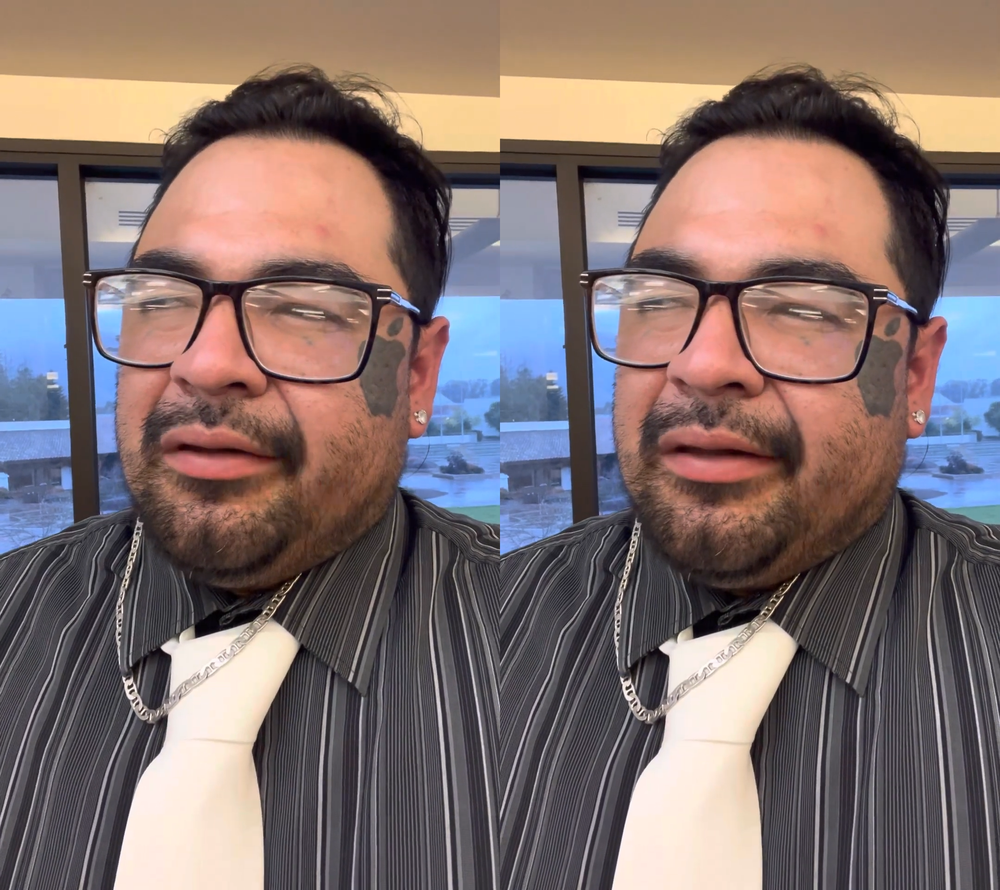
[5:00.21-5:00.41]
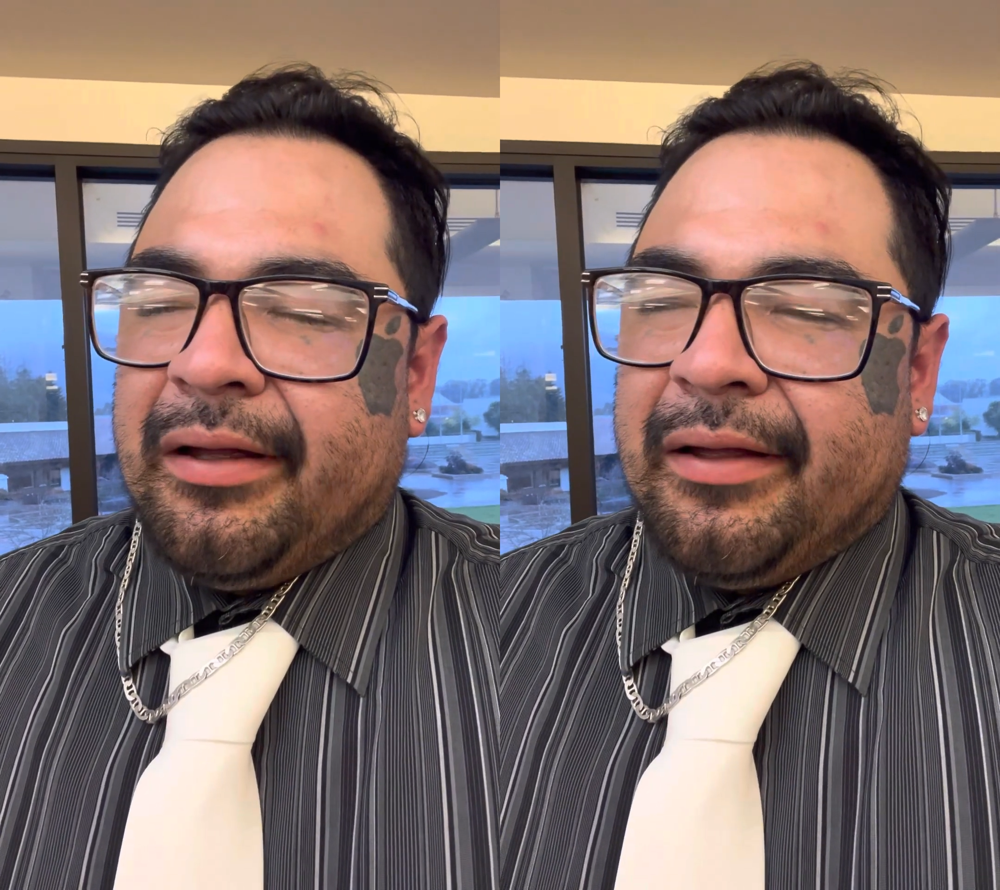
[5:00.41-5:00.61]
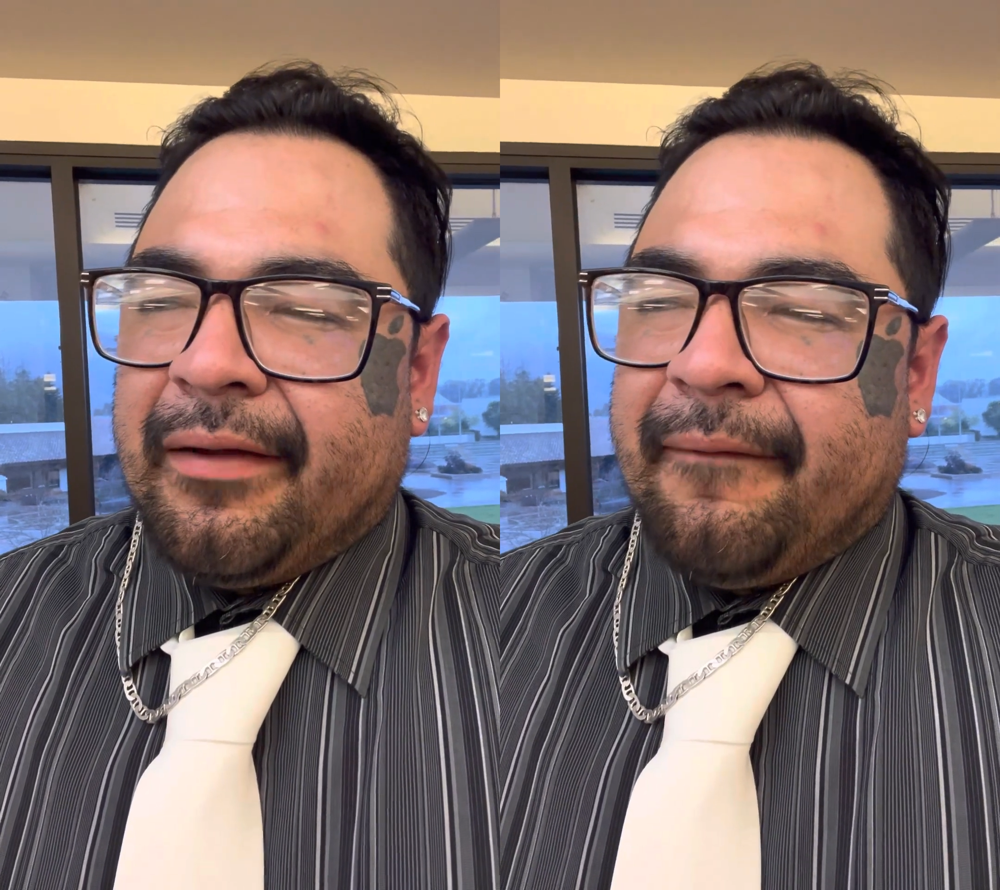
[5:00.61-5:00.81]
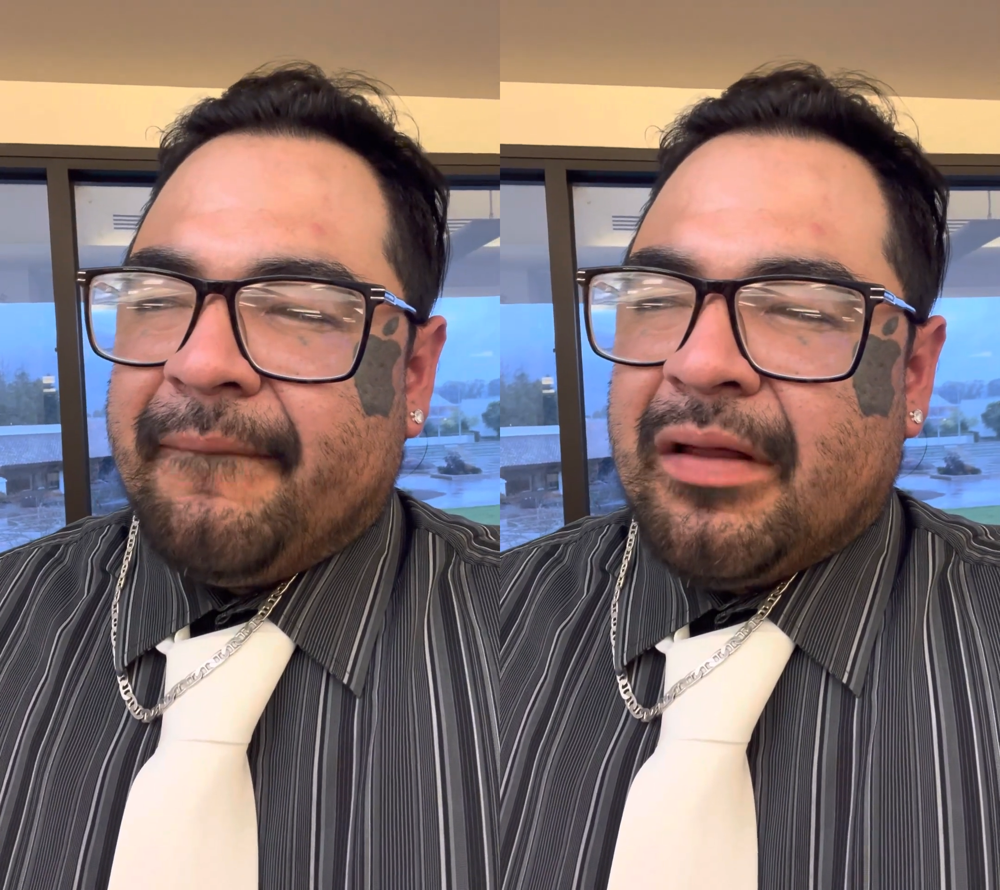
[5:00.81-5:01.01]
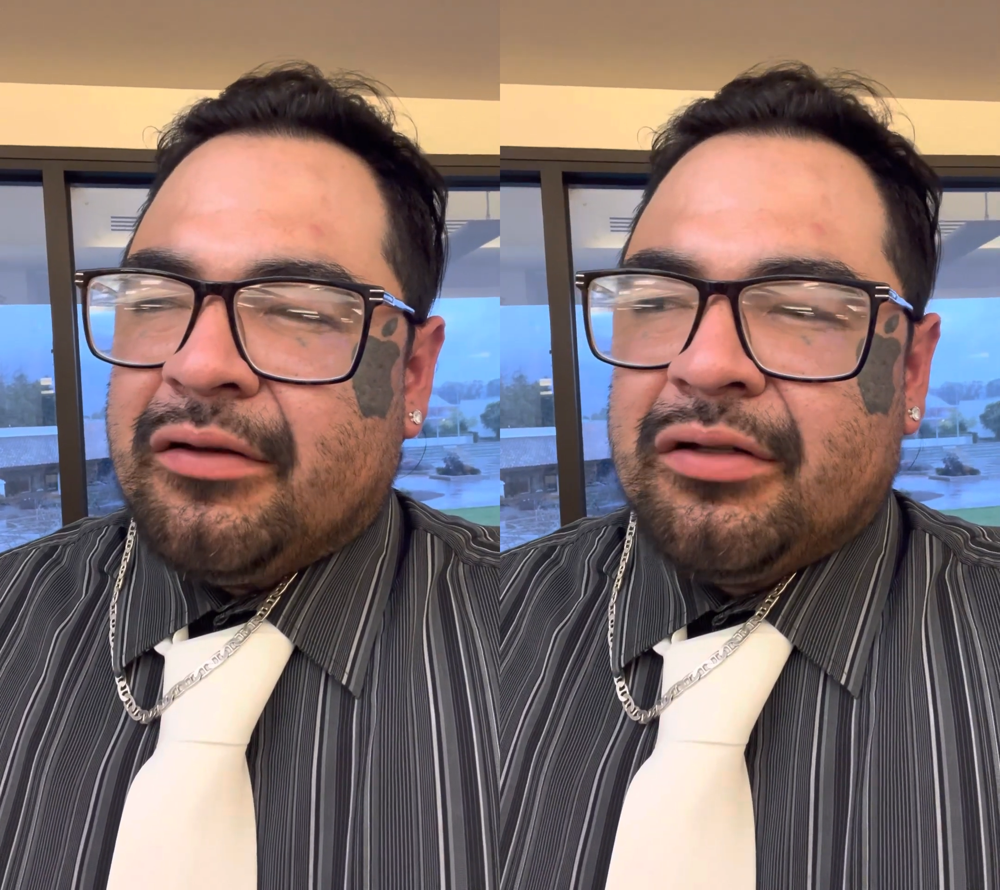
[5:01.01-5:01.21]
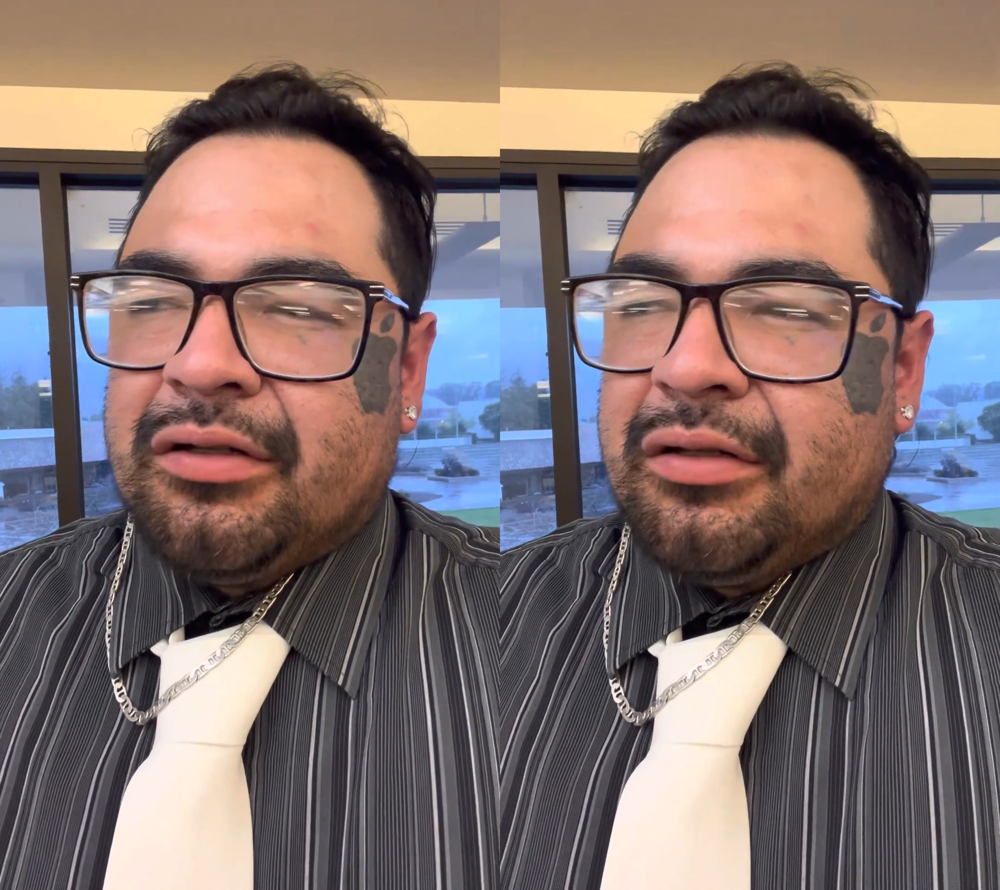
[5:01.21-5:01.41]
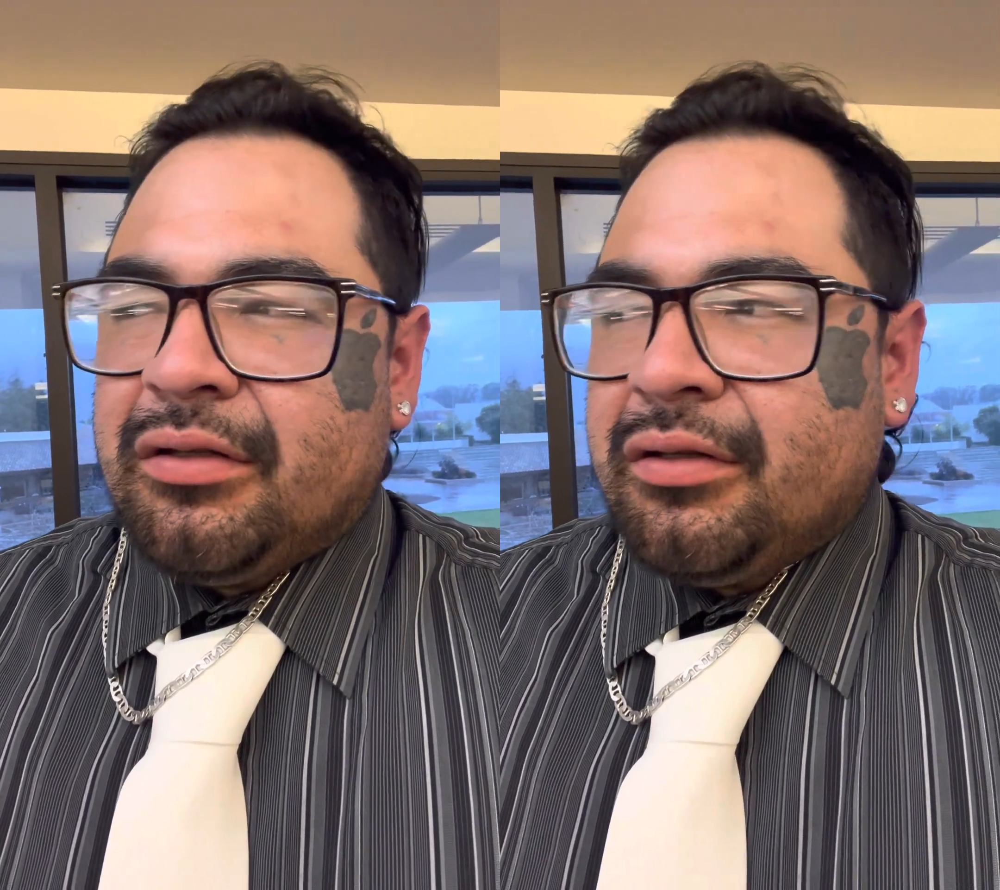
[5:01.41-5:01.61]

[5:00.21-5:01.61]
like and just